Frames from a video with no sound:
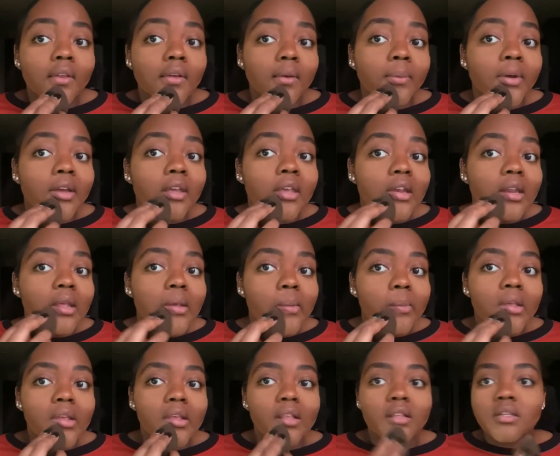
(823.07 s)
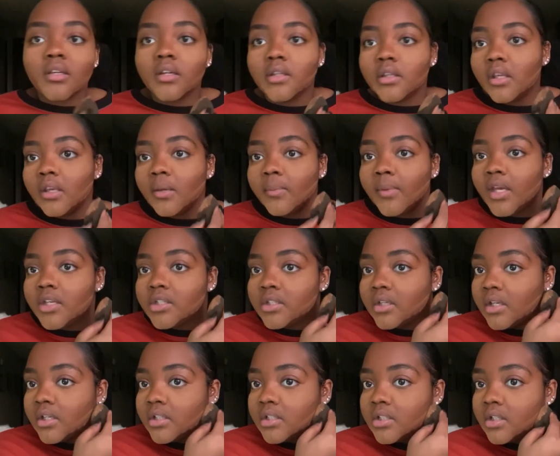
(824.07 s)
by any means of the
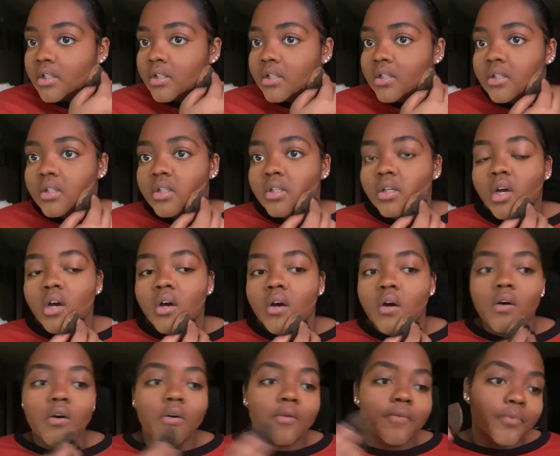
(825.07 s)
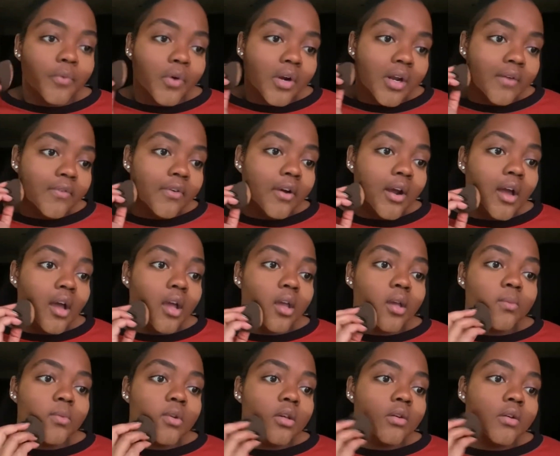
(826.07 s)
imagination. So whatever I
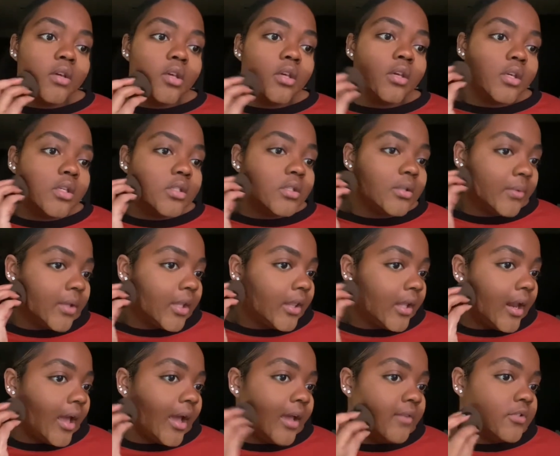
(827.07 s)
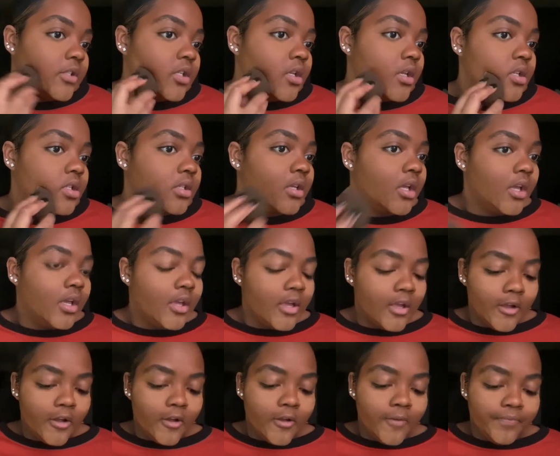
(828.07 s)
am doing is something that I've just
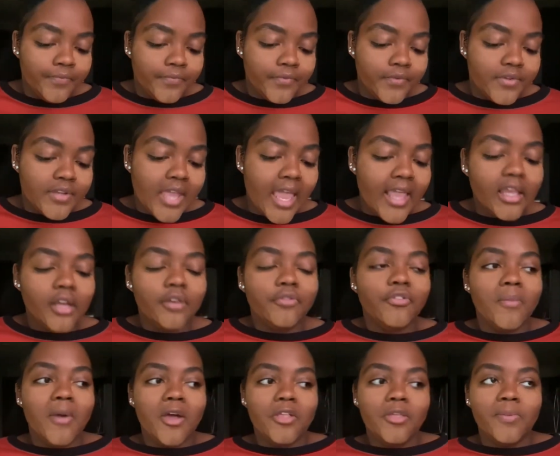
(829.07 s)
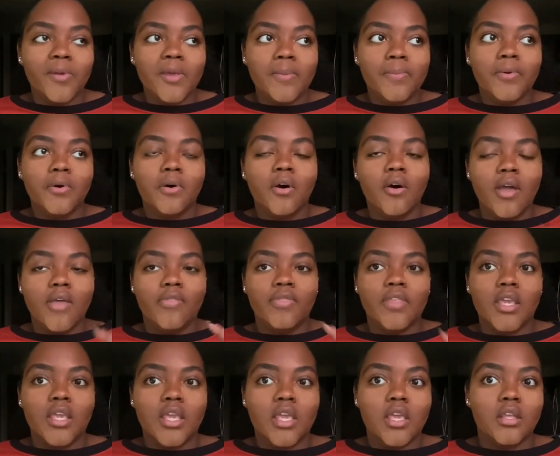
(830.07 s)
taken from other people and
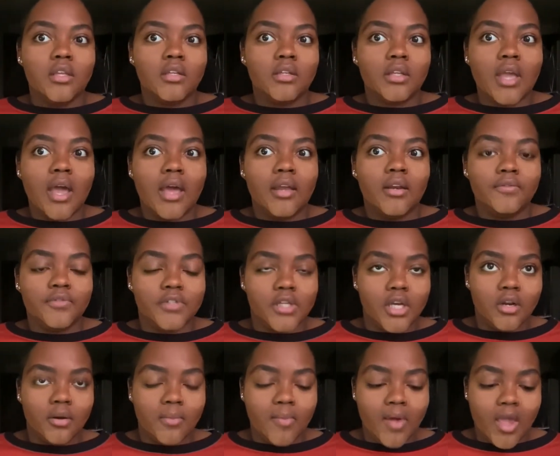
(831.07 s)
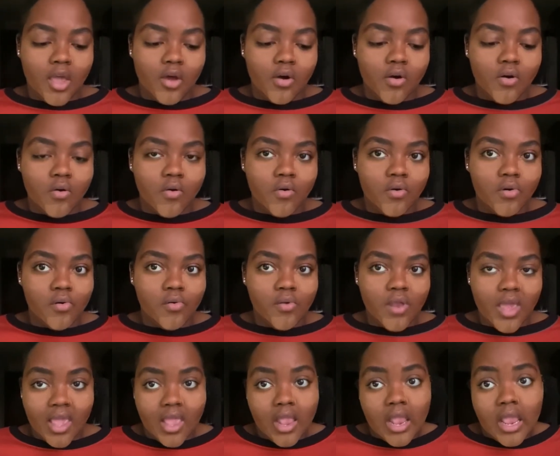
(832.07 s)
then kind of done on my own
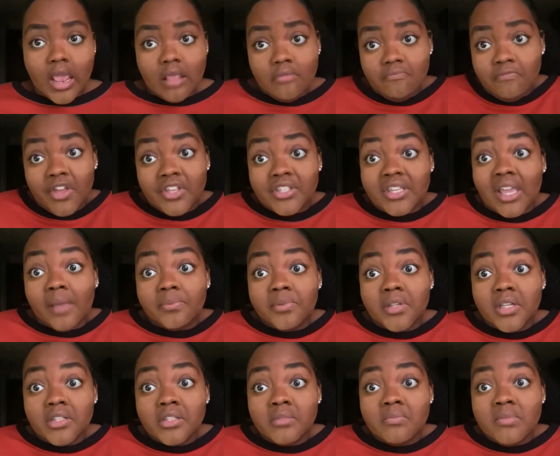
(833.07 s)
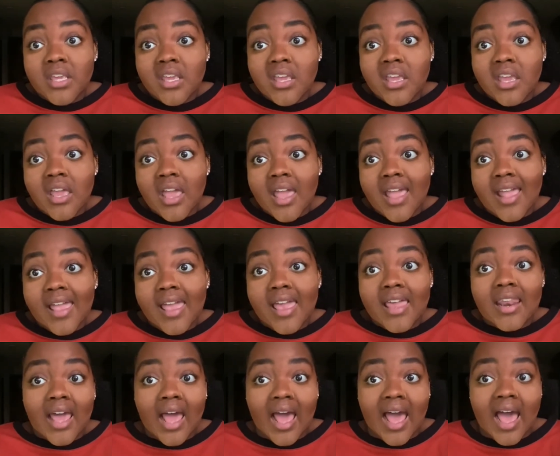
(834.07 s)
and adapted it to me,
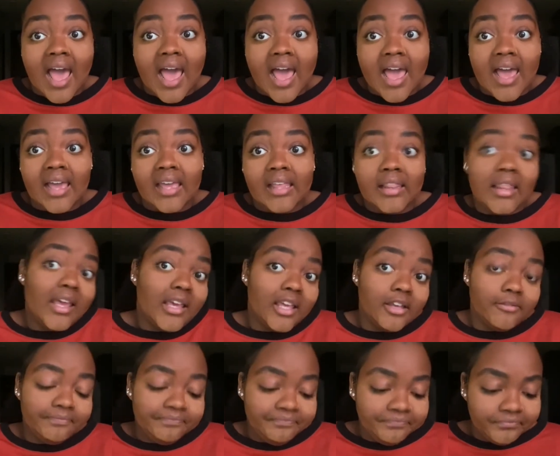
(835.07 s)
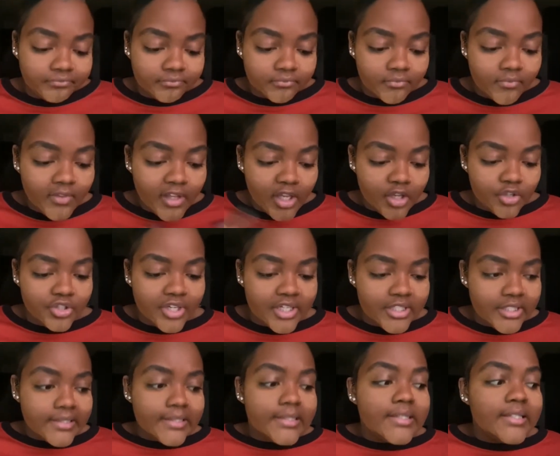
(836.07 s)
and I like it. So I
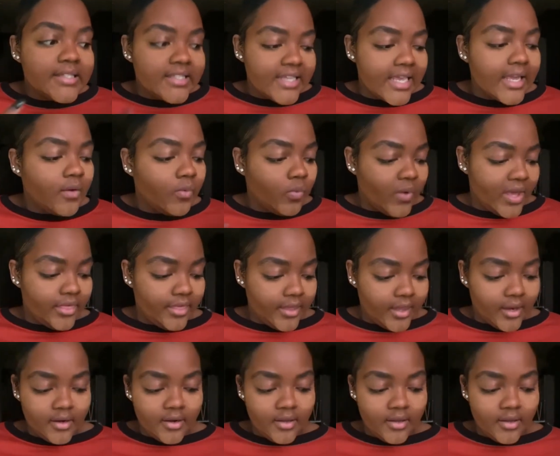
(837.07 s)
just stick with it.